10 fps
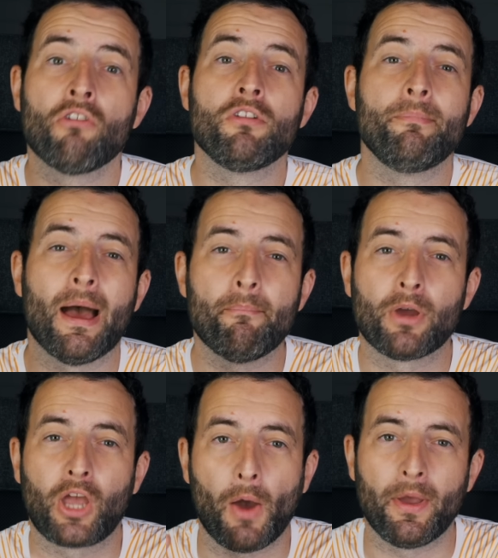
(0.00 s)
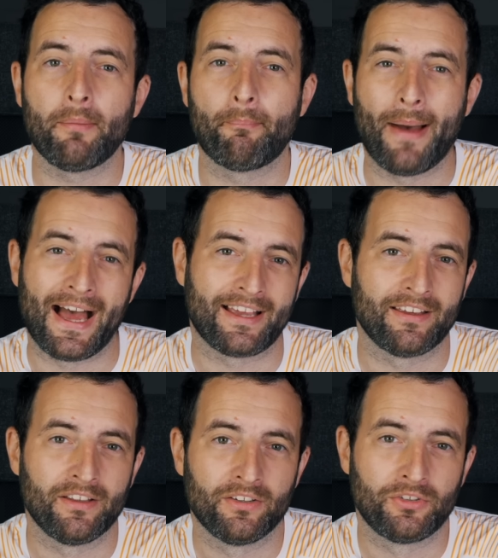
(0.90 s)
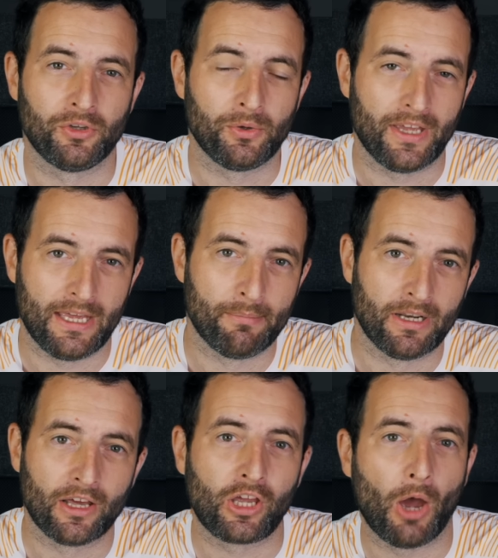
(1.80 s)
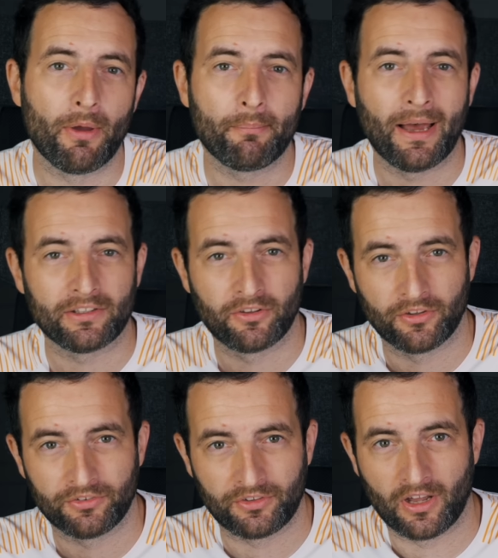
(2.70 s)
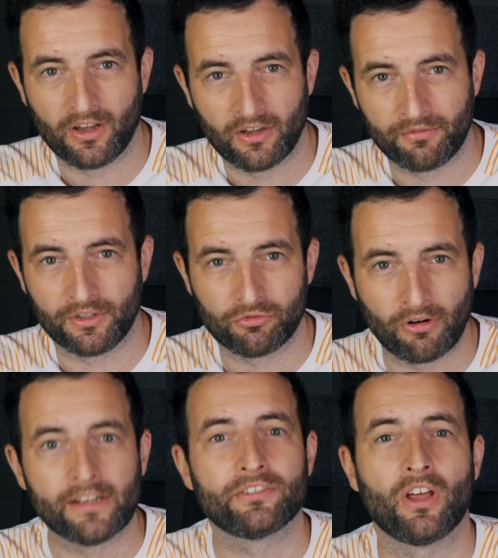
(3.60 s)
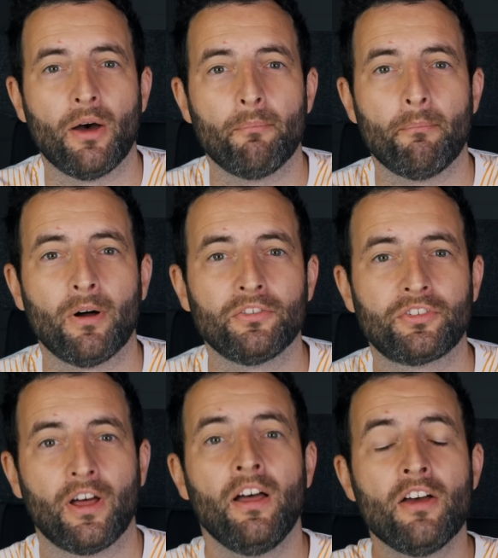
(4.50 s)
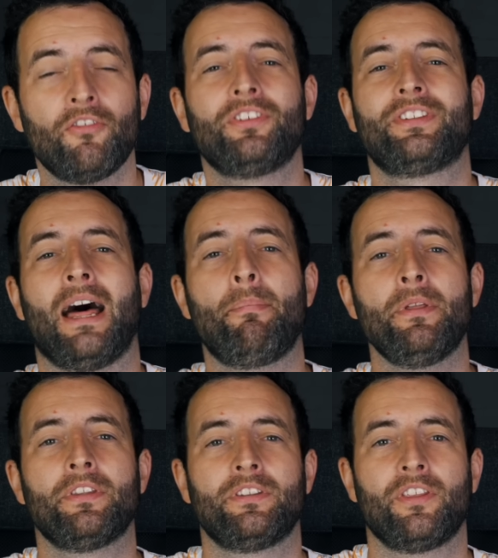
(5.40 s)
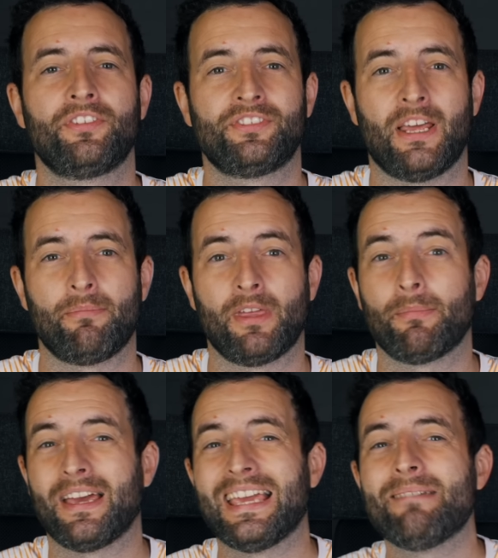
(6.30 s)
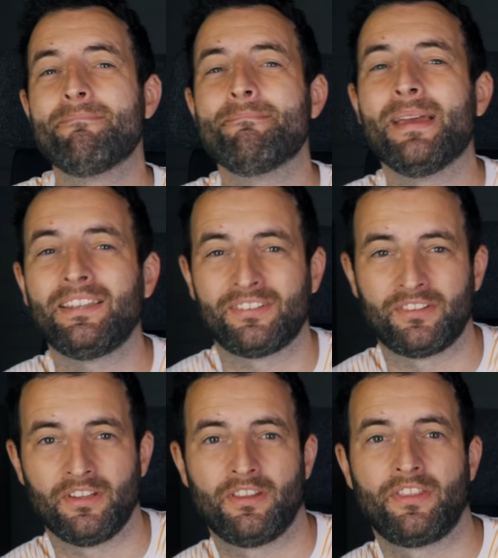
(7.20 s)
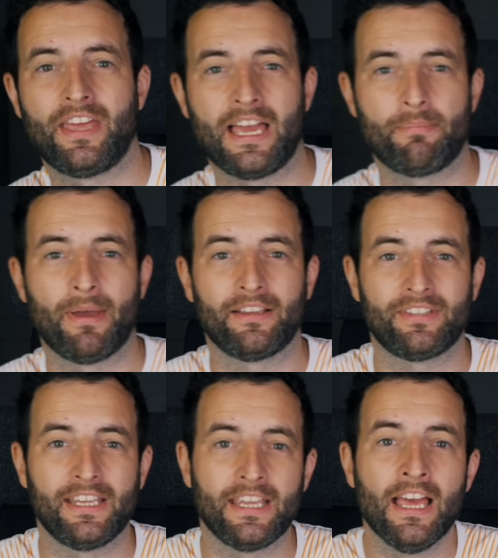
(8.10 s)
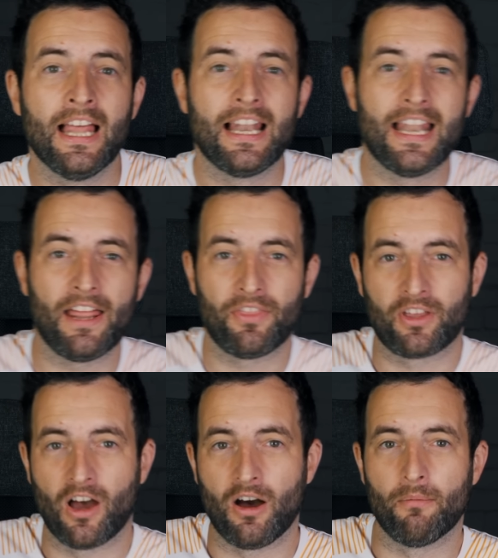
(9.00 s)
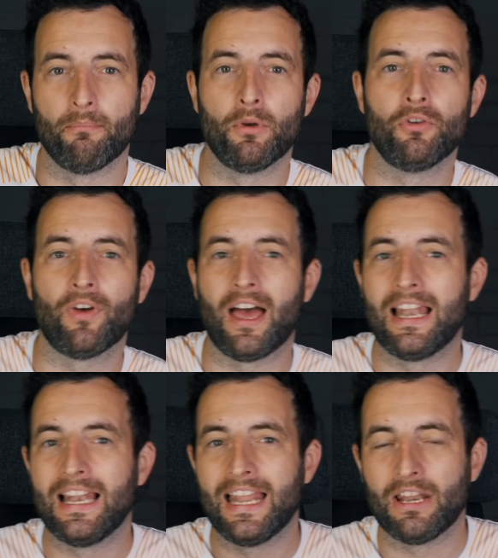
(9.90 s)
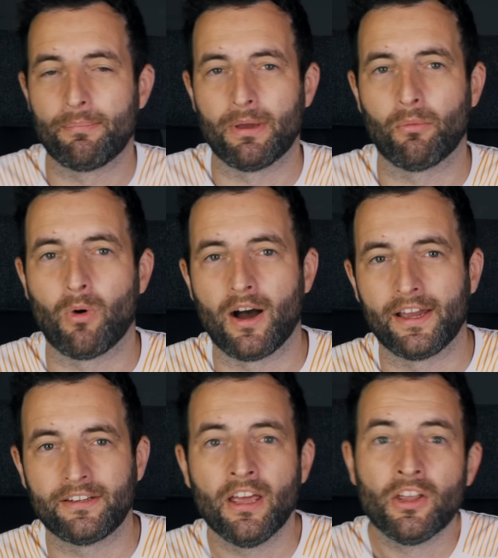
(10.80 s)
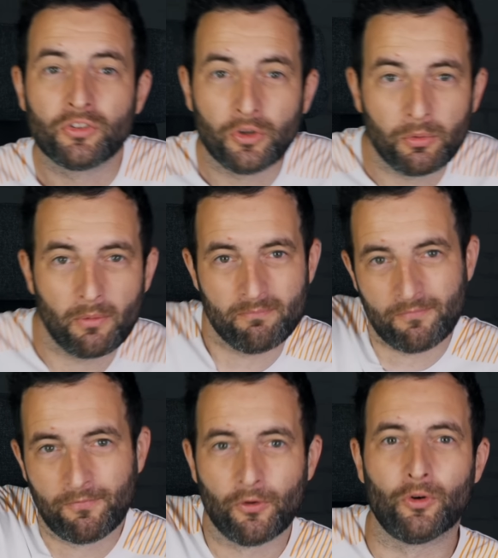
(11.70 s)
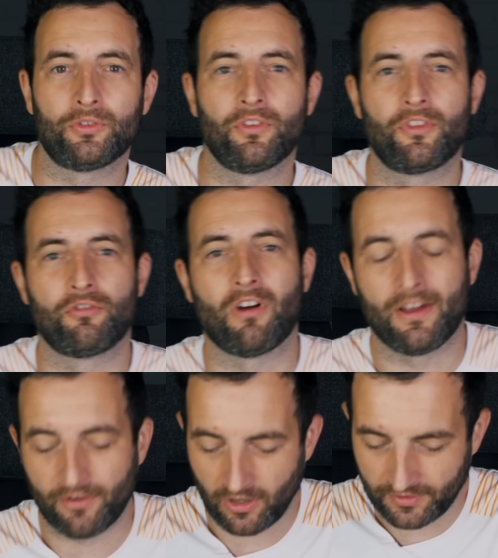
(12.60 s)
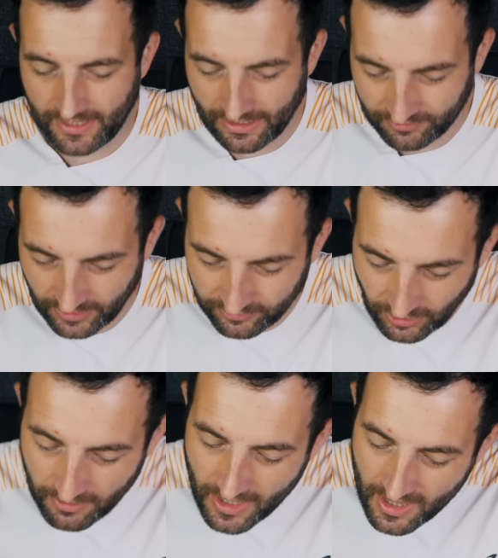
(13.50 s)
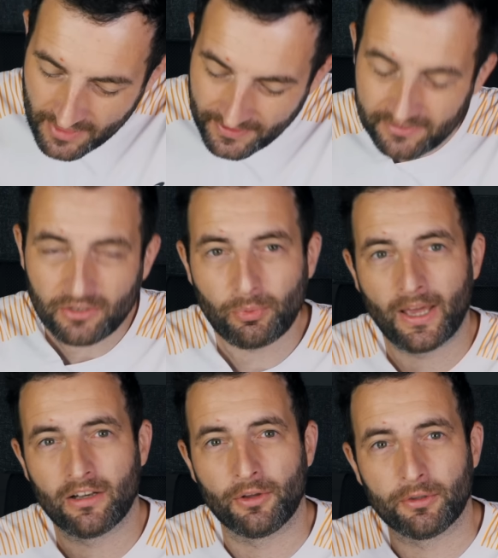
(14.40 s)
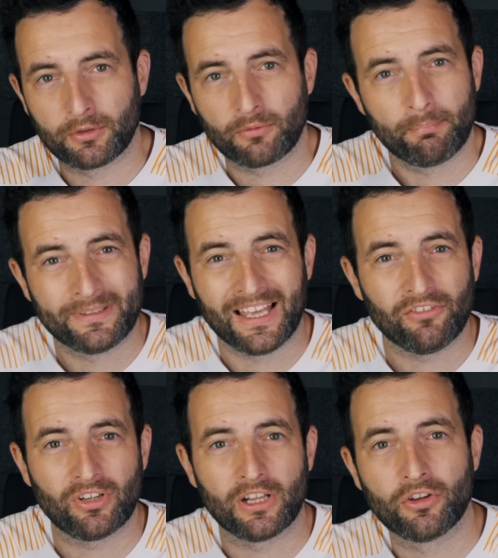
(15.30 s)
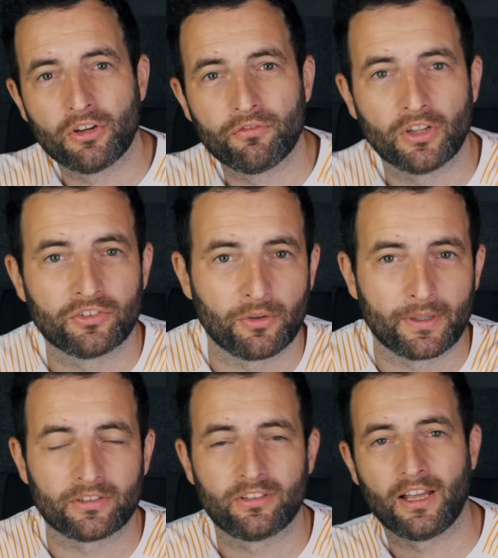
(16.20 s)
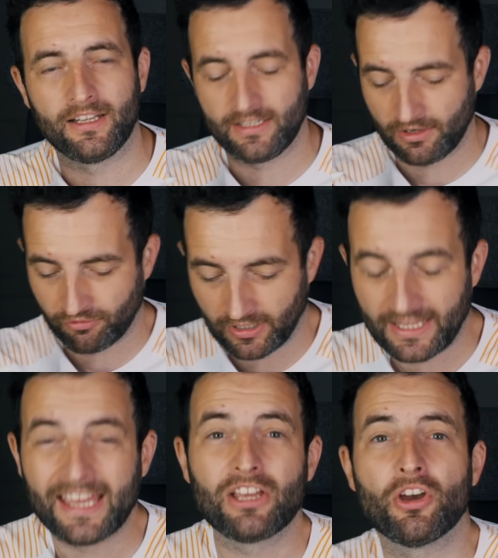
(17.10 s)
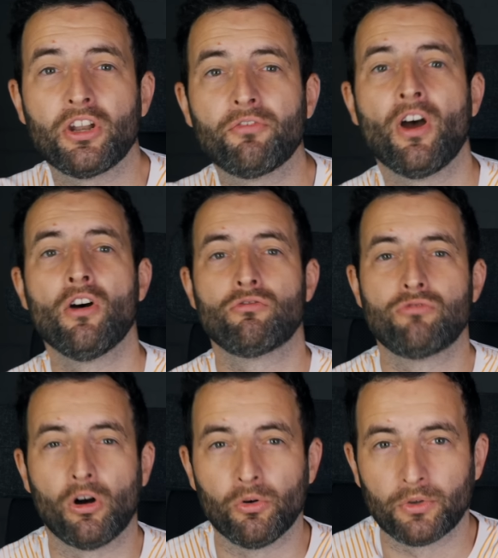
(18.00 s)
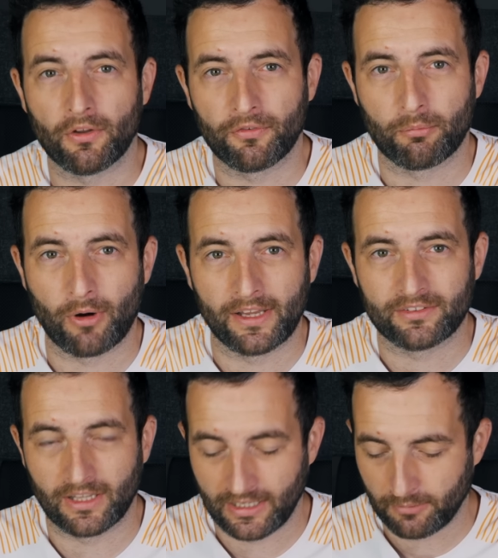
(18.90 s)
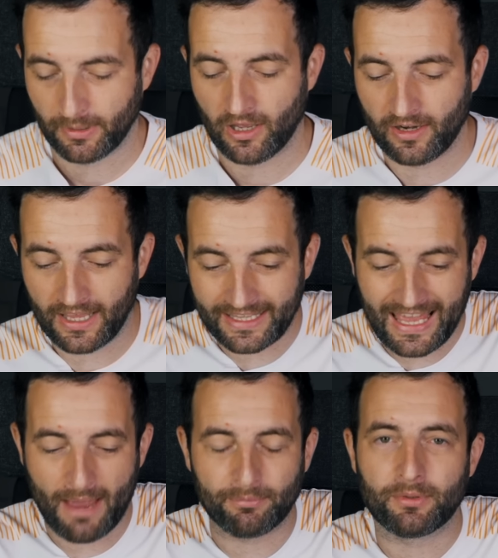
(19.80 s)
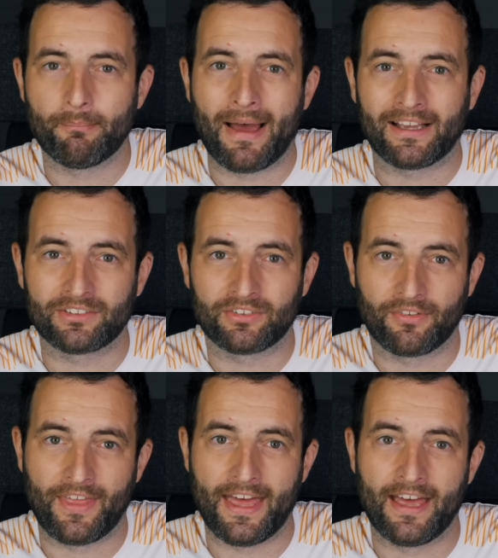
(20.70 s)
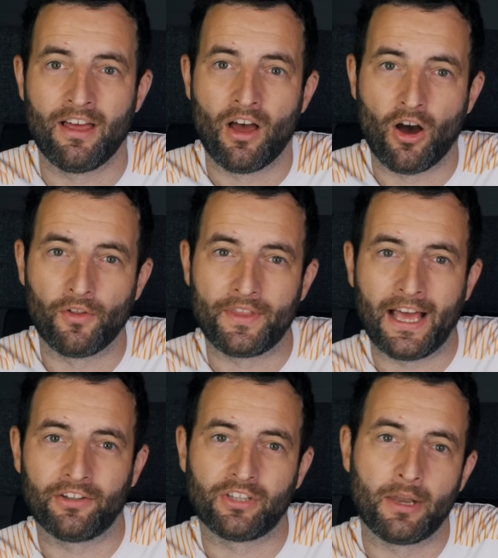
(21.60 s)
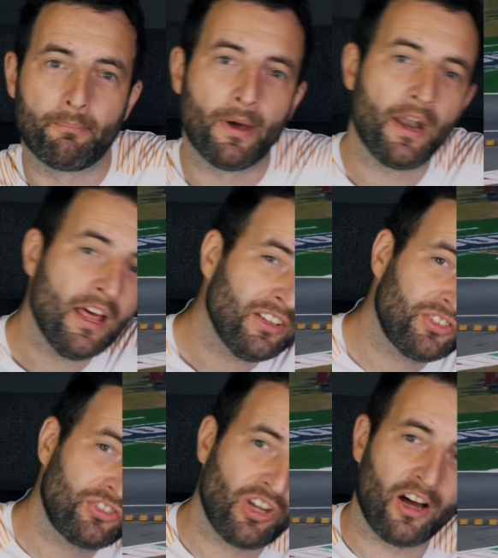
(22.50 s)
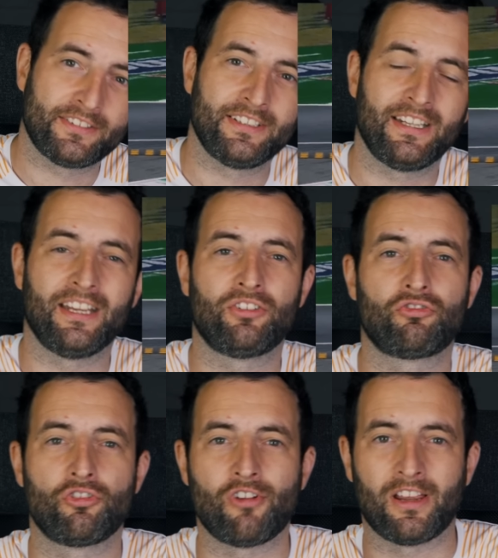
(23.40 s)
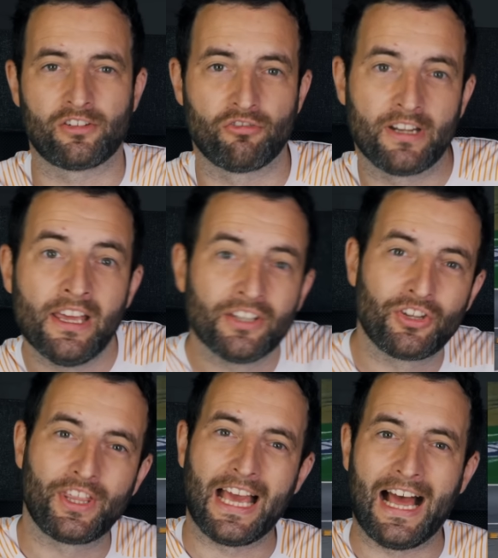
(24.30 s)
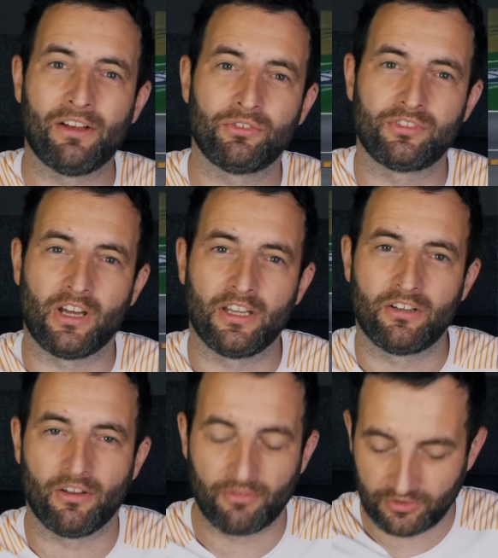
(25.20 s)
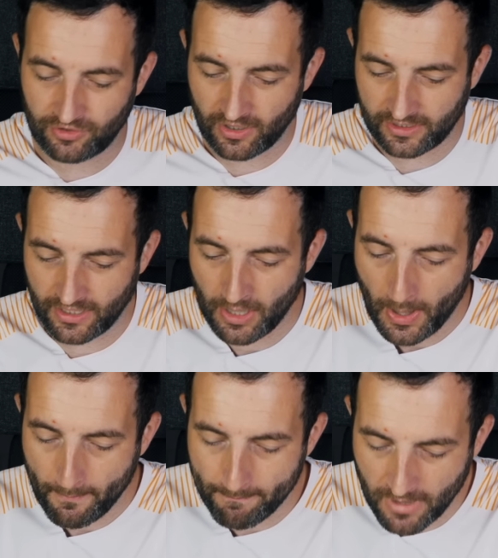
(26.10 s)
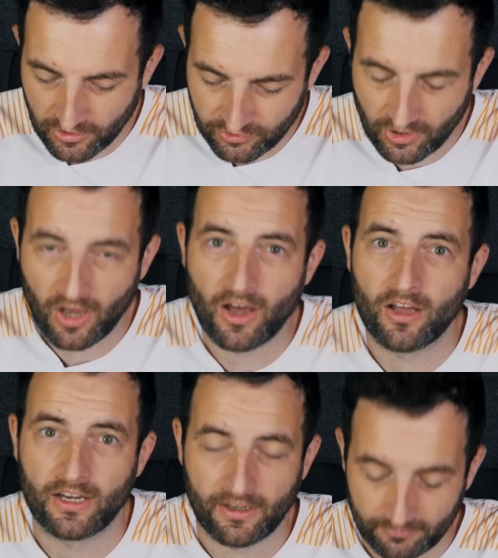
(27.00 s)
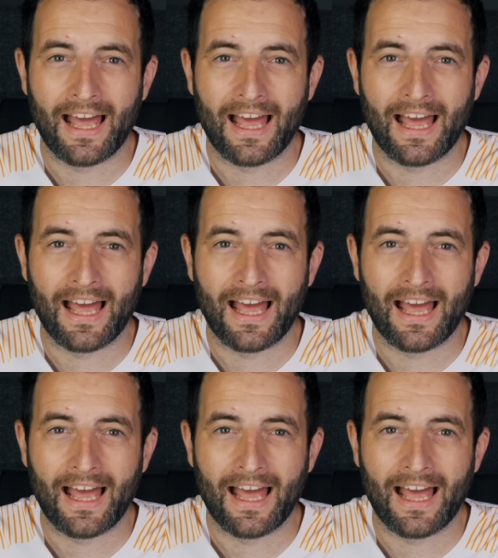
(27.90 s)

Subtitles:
Remember, going back to Imola, going back to the start of this race at Monza, Verstappen did the same thing, but he missed the apex. He let the car move a little bit wide to force the driver on the outside. So this is where Lewis potentially could have done something slightly differently. He could have rolled off the brakes a little bit earlier, kept Max there on the outside, but started his trajectory to the outside of the circuit much earlier.